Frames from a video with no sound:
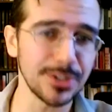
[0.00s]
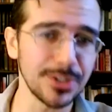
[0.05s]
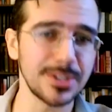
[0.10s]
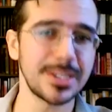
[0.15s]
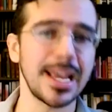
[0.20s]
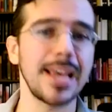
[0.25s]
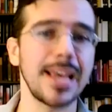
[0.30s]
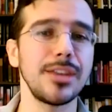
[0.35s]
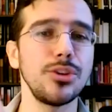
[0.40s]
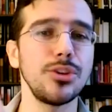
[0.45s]

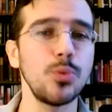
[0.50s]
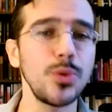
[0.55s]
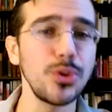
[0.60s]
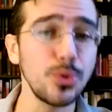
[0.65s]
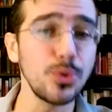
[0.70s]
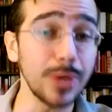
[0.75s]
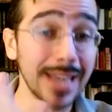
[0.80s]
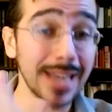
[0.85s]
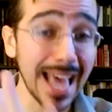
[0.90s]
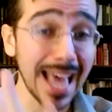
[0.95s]
saying
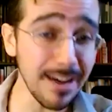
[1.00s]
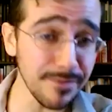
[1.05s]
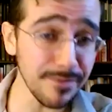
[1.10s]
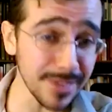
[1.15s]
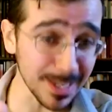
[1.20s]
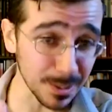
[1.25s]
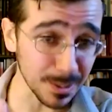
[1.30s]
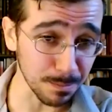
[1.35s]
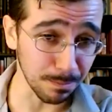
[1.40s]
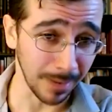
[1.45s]
you can have
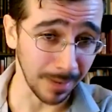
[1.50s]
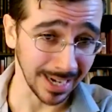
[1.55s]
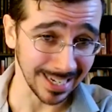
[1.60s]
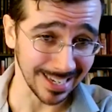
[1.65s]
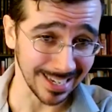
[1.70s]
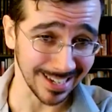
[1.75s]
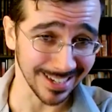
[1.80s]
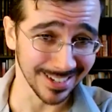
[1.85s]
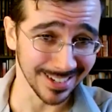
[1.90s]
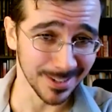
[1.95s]
this
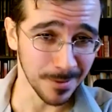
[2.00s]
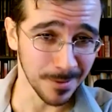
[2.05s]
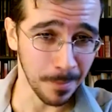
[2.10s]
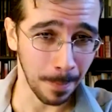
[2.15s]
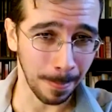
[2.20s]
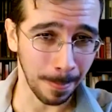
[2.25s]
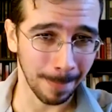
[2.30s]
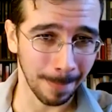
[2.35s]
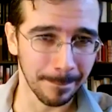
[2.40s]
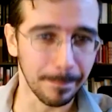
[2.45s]
money,
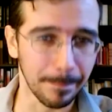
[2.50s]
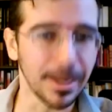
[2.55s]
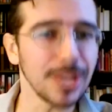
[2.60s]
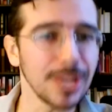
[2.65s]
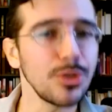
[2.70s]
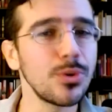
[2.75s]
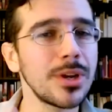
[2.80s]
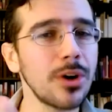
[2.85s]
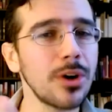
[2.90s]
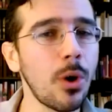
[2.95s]

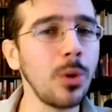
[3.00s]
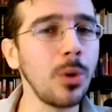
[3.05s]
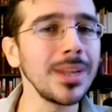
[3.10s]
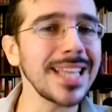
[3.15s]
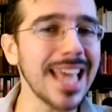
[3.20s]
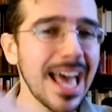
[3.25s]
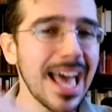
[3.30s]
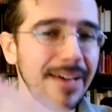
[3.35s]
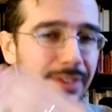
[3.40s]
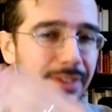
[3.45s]
but you can
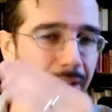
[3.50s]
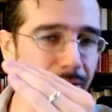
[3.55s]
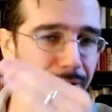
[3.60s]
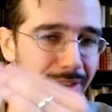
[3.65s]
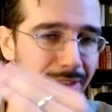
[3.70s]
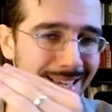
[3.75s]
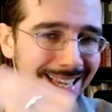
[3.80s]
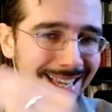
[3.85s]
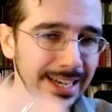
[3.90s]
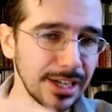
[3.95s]
only have it under
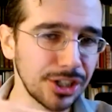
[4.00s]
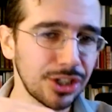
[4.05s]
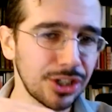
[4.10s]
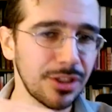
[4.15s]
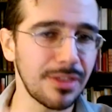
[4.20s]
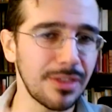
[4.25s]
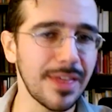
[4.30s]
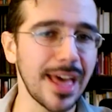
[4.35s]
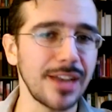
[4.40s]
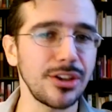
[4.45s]
the
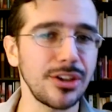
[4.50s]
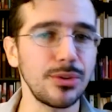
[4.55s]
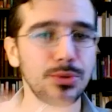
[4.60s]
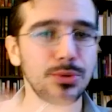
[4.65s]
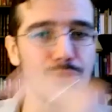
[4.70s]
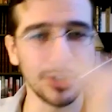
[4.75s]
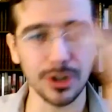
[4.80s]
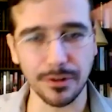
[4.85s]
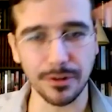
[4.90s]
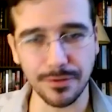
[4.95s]
condition that you
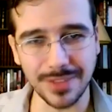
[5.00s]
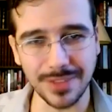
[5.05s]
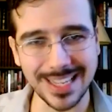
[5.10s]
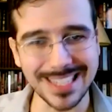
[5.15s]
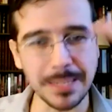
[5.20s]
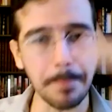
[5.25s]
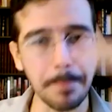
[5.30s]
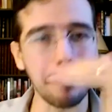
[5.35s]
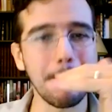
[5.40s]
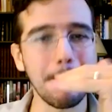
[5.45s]
serve
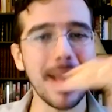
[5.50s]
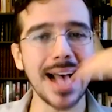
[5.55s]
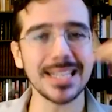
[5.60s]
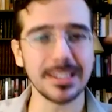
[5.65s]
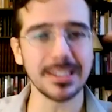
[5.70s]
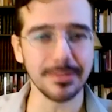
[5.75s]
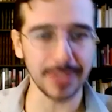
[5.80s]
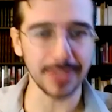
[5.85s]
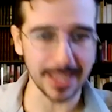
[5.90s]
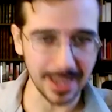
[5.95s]
these
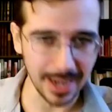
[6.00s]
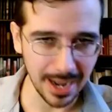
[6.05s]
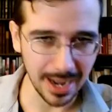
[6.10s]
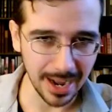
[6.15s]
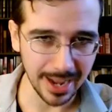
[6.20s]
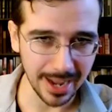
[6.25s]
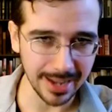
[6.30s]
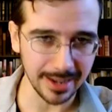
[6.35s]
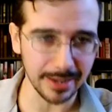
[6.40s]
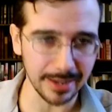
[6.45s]
massively
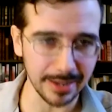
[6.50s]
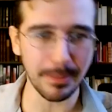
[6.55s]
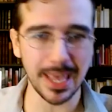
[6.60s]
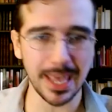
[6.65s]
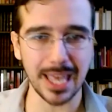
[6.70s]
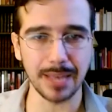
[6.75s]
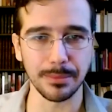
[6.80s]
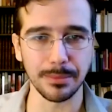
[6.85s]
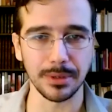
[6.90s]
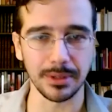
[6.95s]
high
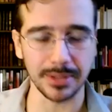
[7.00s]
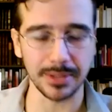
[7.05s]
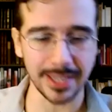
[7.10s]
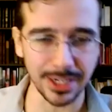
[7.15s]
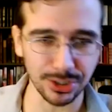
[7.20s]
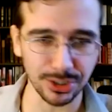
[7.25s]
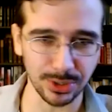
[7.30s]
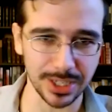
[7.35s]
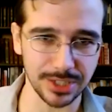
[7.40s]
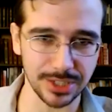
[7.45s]
unpayable
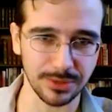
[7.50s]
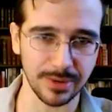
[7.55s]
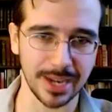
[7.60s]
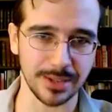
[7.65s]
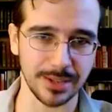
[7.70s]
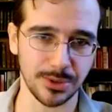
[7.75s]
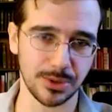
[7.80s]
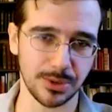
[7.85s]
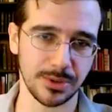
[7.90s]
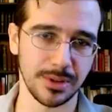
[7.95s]
interest
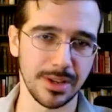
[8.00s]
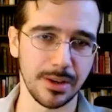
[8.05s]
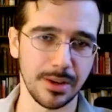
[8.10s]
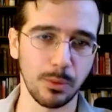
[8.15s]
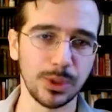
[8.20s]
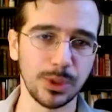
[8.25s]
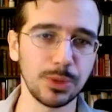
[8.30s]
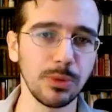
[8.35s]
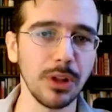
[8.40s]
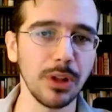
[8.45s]
rates,
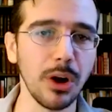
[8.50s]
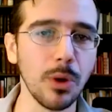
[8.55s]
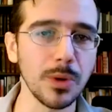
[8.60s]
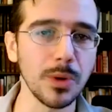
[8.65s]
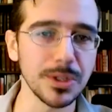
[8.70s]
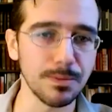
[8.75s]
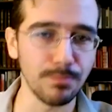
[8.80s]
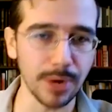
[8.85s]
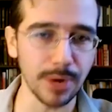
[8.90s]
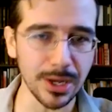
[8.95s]
which will
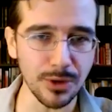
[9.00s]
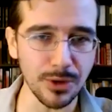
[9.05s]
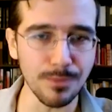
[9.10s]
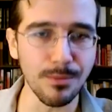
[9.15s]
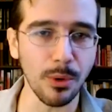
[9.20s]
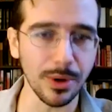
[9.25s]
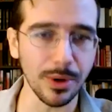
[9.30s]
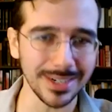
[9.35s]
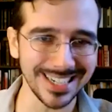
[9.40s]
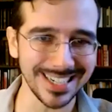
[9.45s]
always bring you
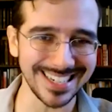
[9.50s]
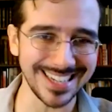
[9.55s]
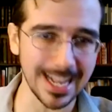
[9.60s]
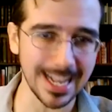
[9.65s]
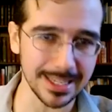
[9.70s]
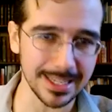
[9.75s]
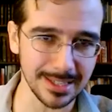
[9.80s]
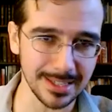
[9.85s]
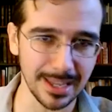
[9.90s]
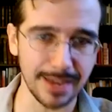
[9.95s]
more into
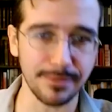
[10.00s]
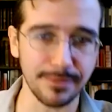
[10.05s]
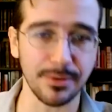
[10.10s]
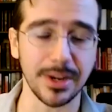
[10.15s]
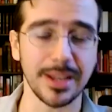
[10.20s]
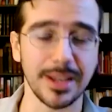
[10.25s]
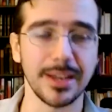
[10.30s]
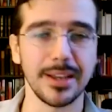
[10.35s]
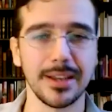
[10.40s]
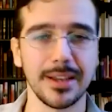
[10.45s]
debt
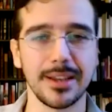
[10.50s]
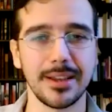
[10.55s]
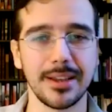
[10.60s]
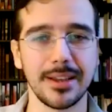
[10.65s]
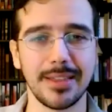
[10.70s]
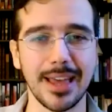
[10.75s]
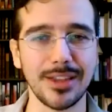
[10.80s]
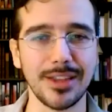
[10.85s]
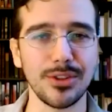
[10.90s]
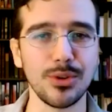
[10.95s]
slavery,
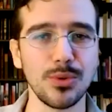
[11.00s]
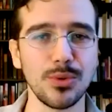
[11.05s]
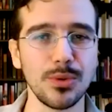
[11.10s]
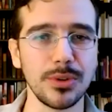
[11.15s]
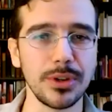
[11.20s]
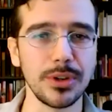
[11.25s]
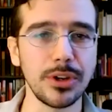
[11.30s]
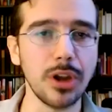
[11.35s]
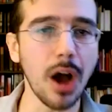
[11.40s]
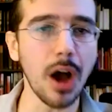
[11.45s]
that you
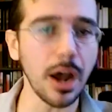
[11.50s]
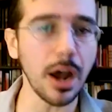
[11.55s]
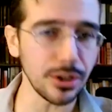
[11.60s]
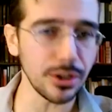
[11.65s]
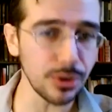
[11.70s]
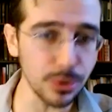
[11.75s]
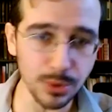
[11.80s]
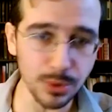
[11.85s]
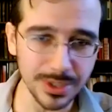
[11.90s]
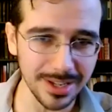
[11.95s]
not
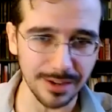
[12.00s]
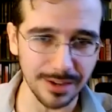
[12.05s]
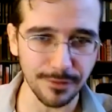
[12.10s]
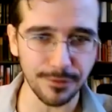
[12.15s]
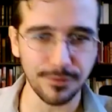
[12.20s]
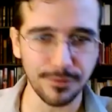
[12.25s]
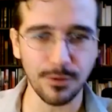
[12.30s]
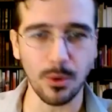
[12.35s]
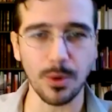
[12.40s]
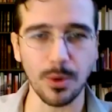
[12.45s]
use it
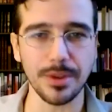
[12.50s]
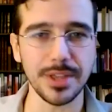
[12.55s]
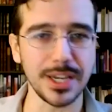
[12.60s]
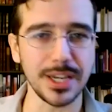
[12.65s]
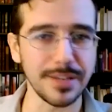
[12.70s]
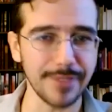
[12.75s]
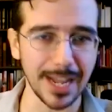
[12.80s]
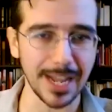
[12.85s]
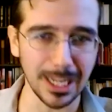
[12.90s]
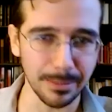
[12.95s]
for the
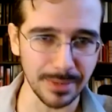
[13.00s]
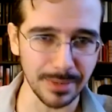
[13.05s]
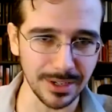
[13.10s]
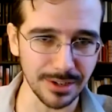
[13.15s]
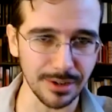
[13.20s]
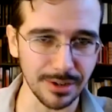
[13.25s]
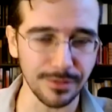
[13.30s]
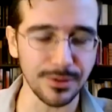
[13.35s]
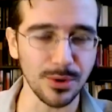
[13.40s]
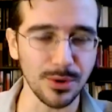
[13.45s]

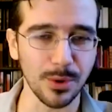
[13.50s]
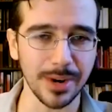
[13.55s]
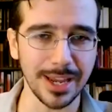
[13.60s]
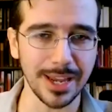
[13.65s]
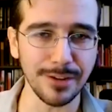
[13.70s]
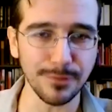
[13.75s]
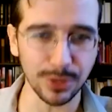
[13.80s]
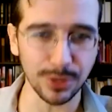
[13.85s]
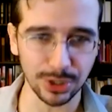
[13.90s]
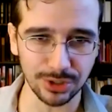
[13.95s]
development of your
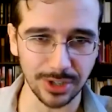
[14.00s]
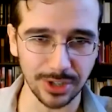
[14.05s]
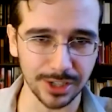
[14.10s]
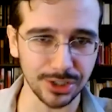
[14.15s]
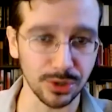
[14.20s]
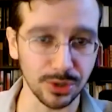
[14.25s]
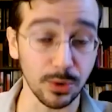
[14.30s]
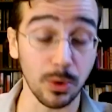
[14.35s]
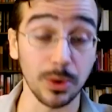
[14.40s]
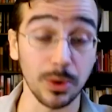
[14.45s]

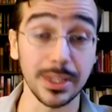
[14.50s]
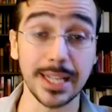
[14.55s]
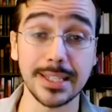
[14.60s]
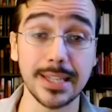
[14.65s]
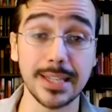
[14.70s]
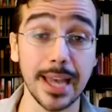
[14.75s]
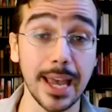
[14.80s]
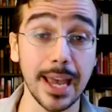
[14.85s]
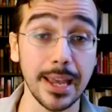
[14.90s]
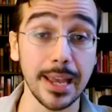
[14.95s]
infrastructure. Or
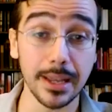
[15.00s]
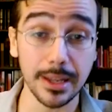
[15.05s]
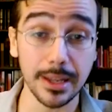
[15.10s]
let's say